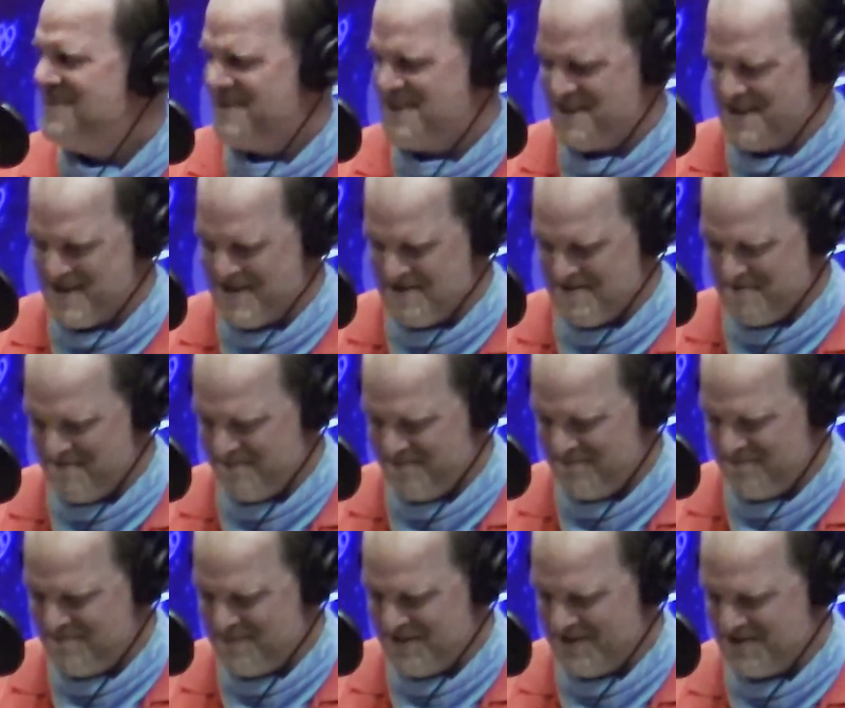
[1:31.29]

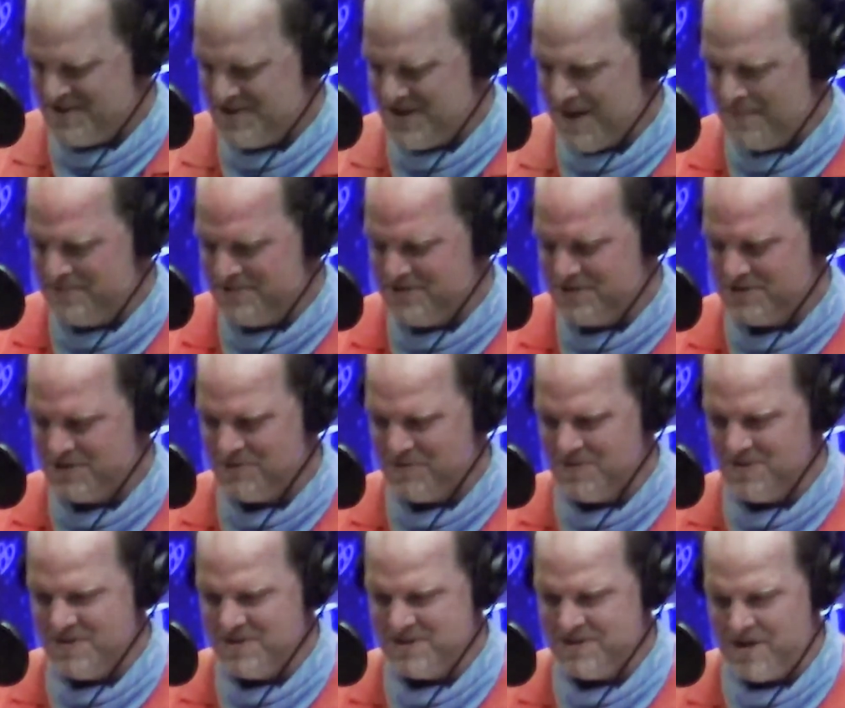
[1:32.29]
But shops and
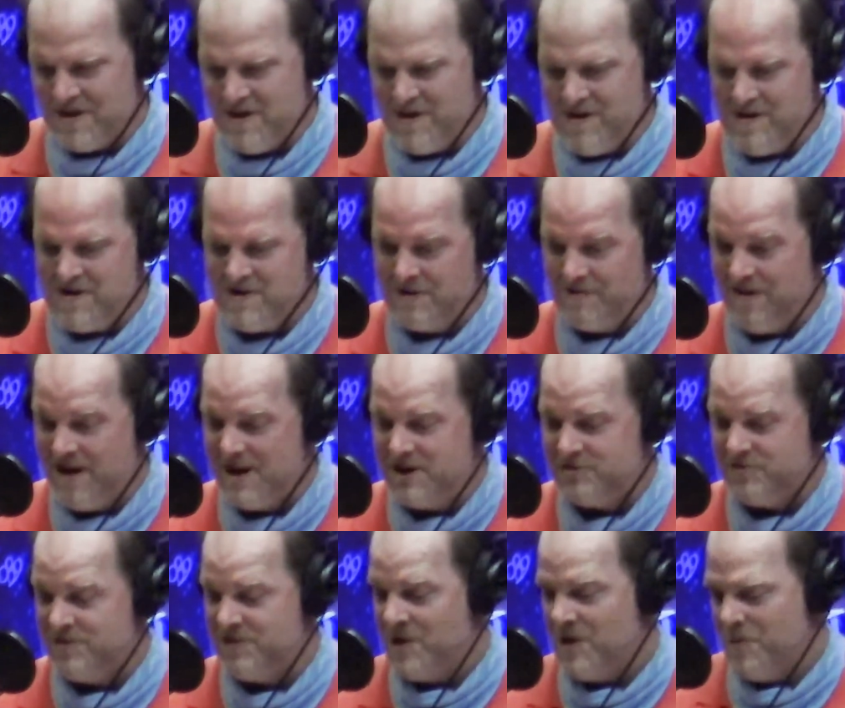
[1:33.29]
stores are
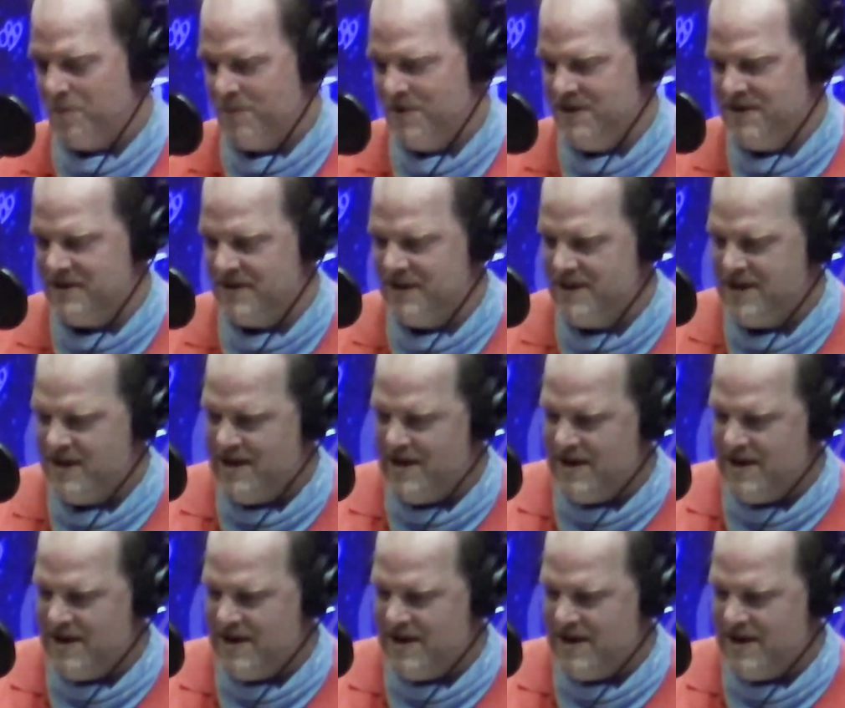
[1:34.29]
gradually reopening